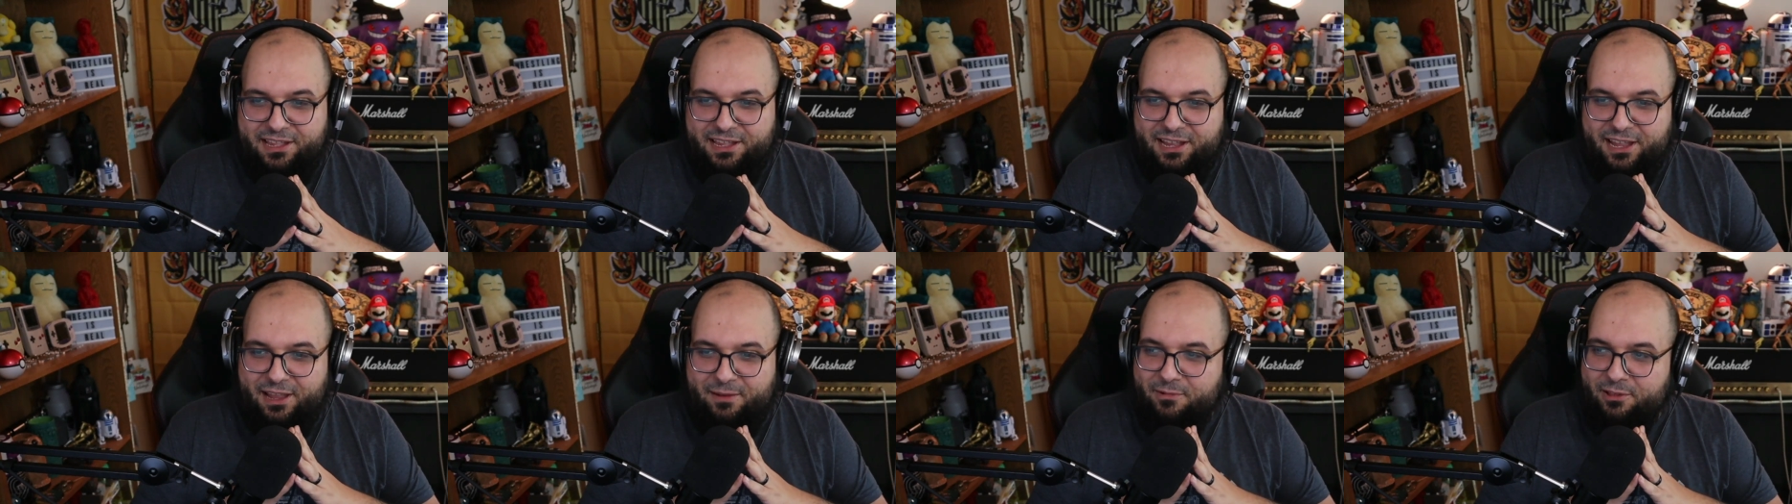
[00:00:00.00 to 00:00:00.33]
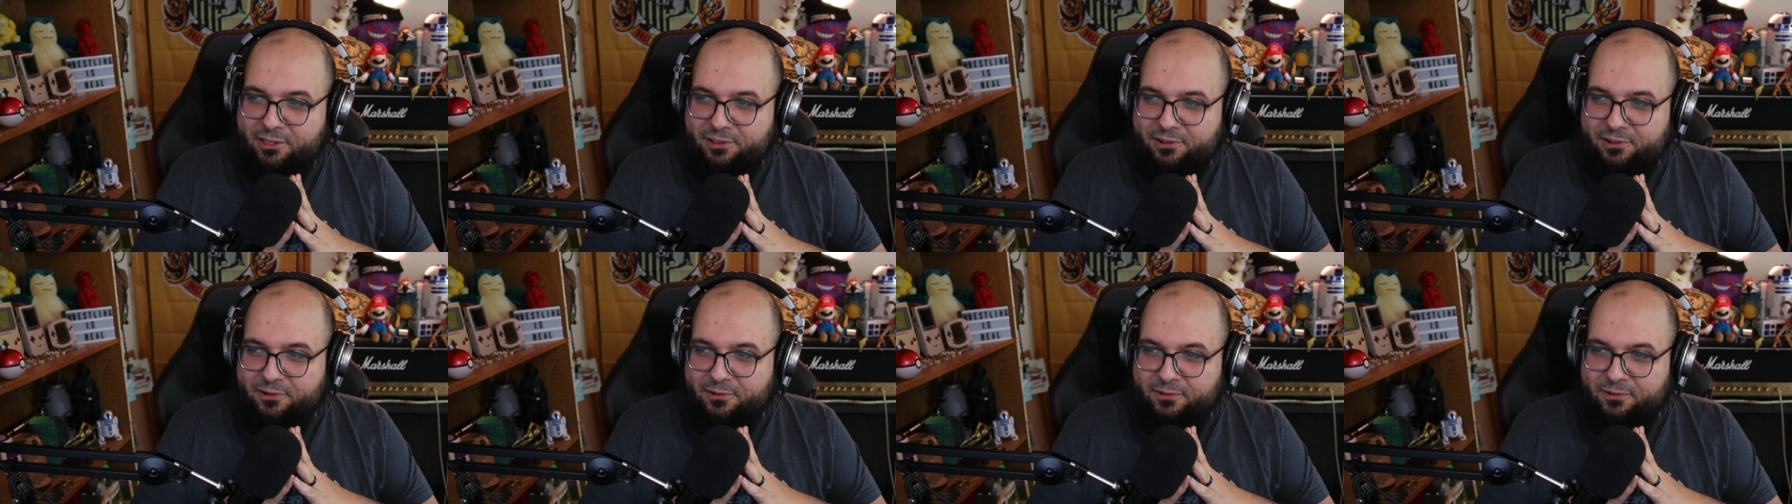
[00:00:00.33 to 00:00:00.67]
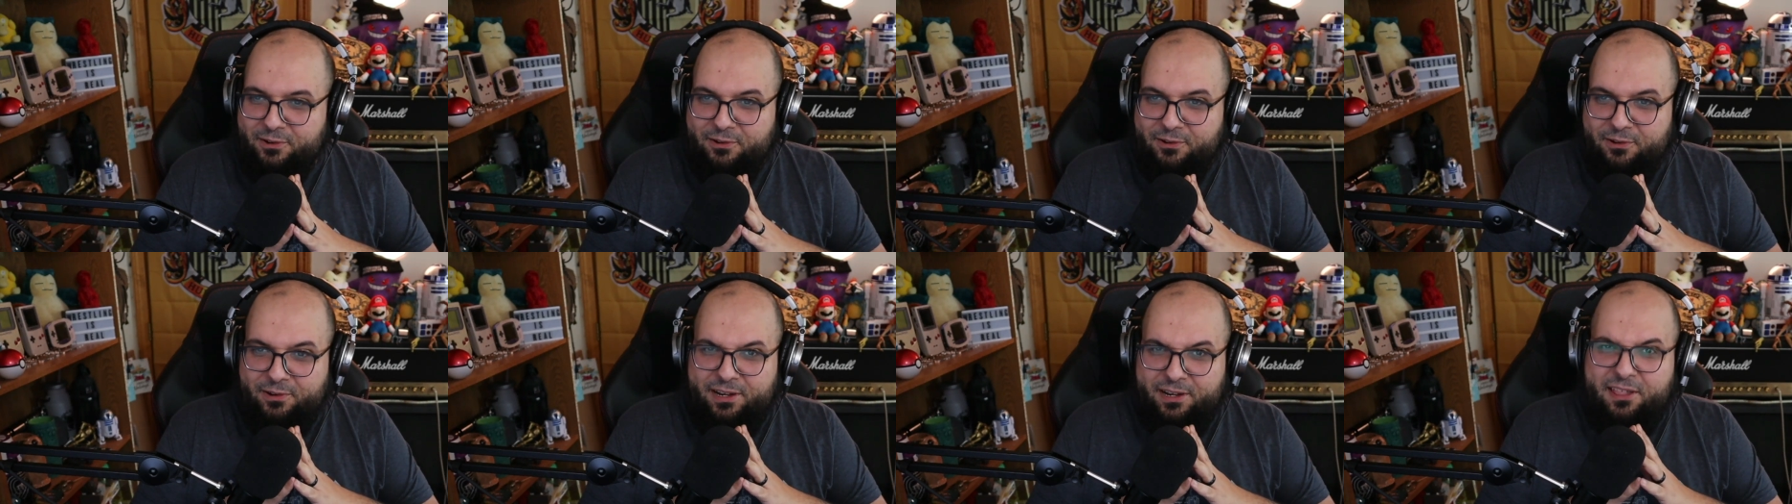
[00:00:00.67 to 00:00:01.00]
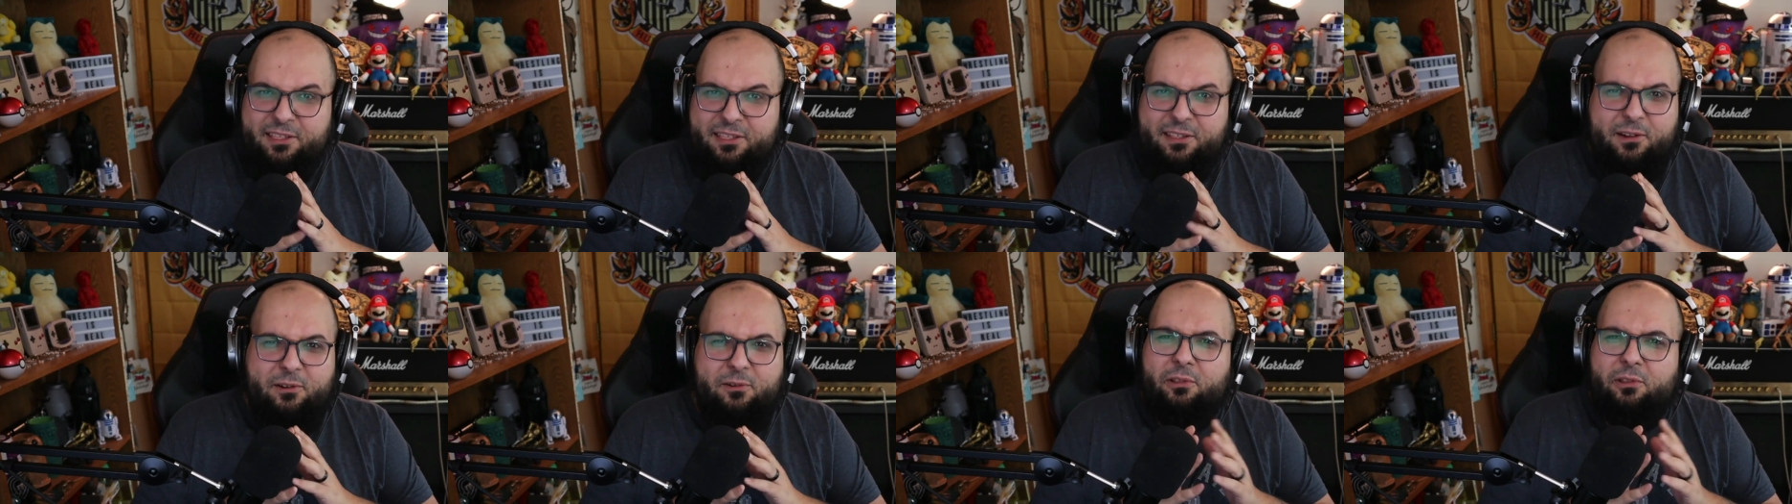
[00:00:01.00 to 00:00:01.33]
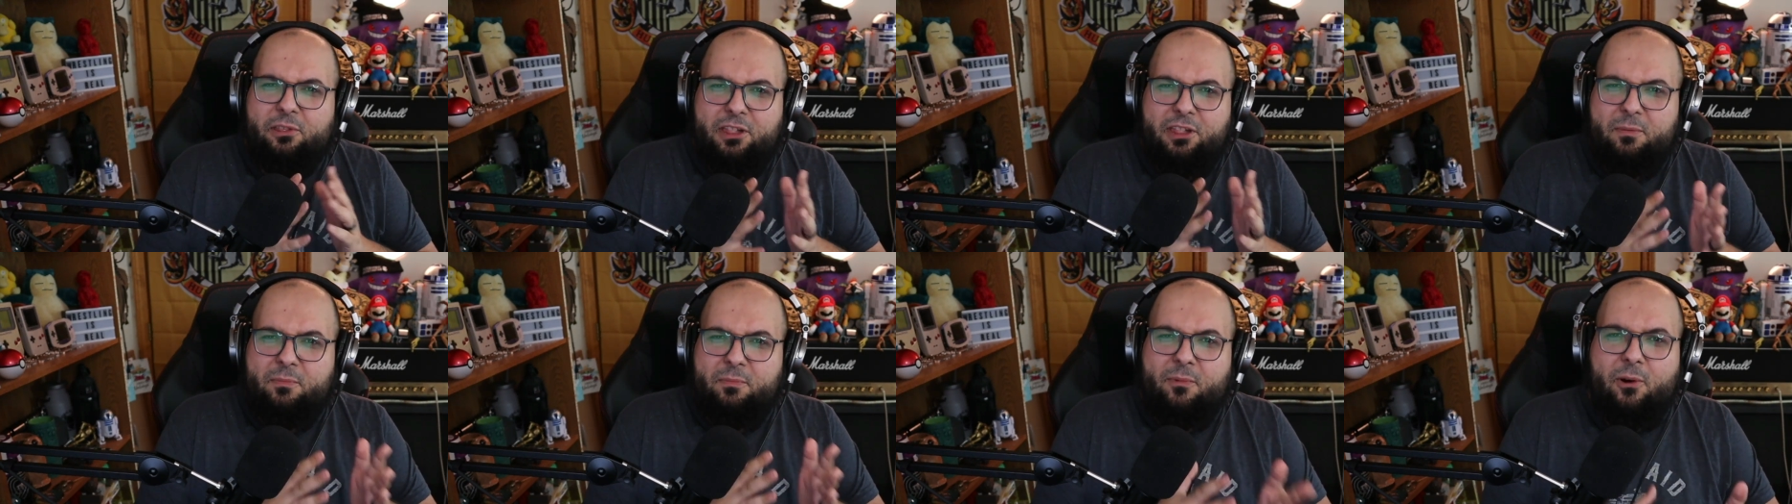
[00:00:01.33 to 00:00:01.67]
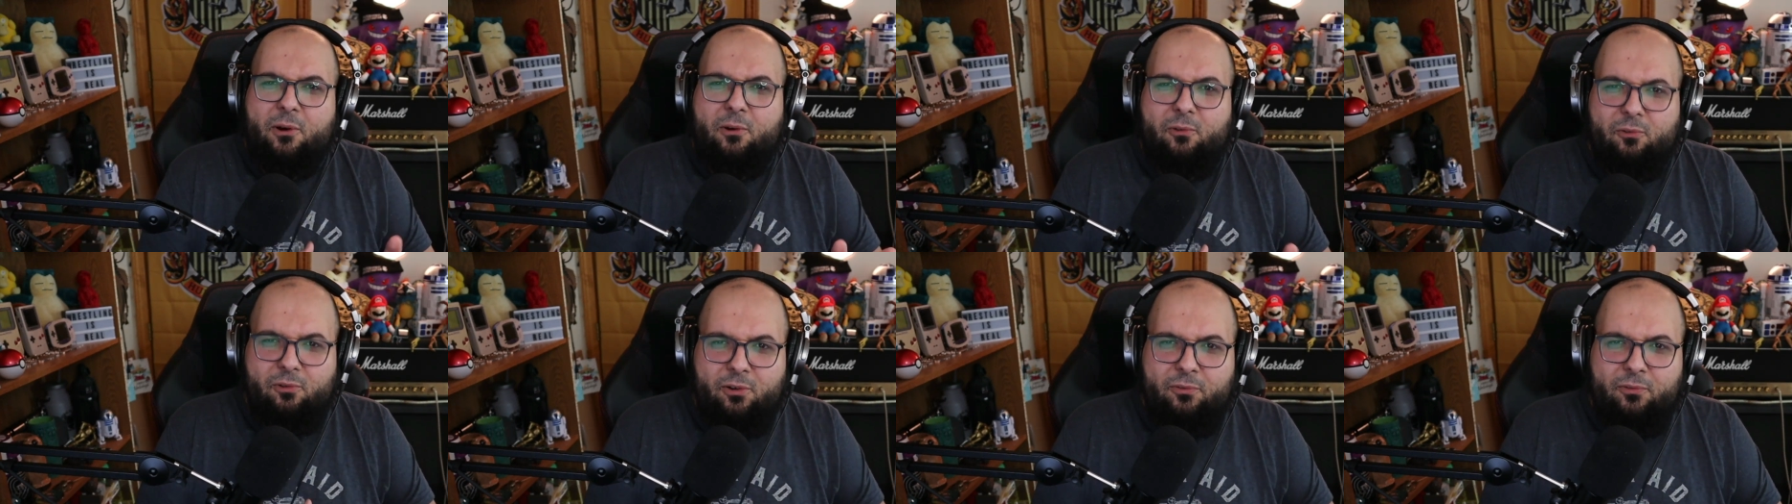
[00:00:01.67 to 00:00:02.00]
Emma Stone doing this. Cool to see
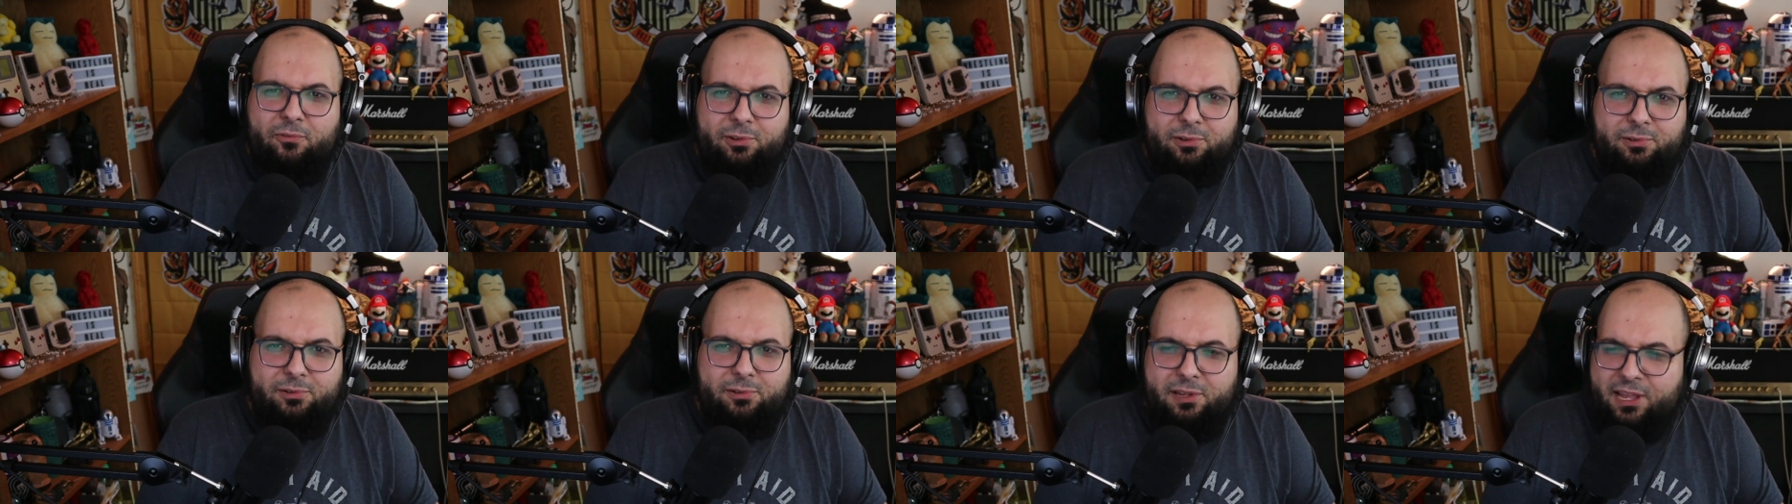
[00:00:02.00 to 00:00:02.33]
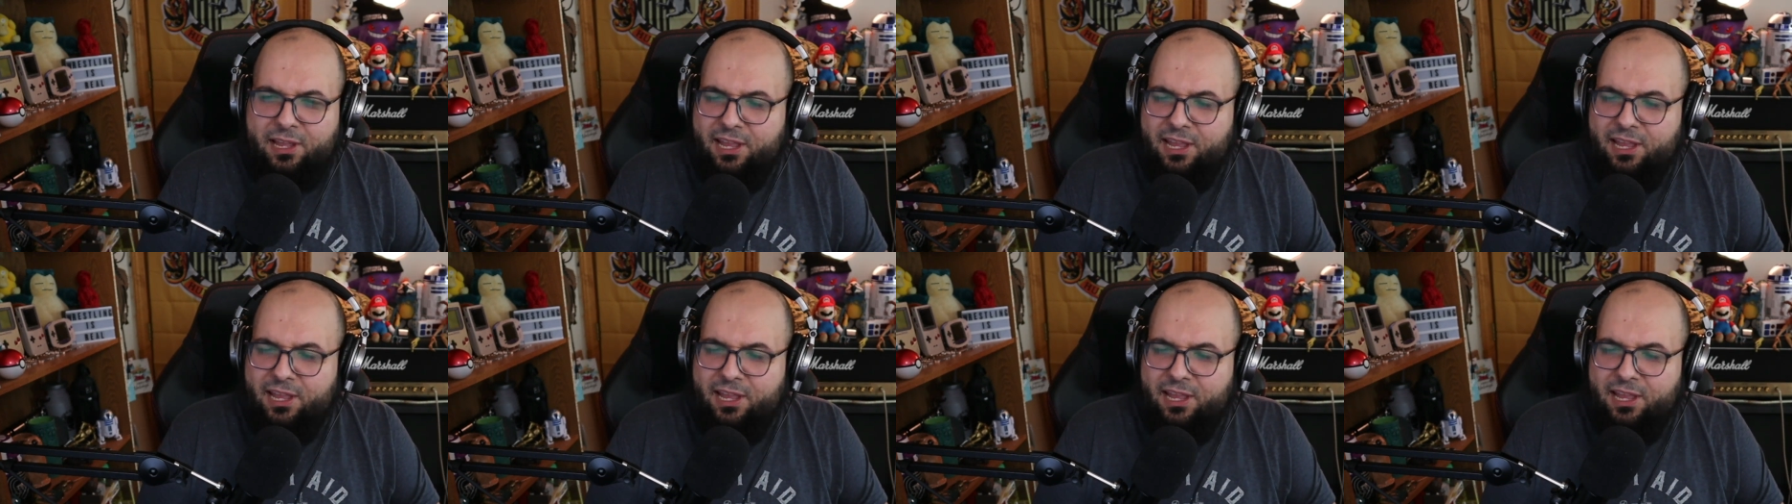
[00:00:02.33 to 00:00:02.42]
Mark Ruffalo.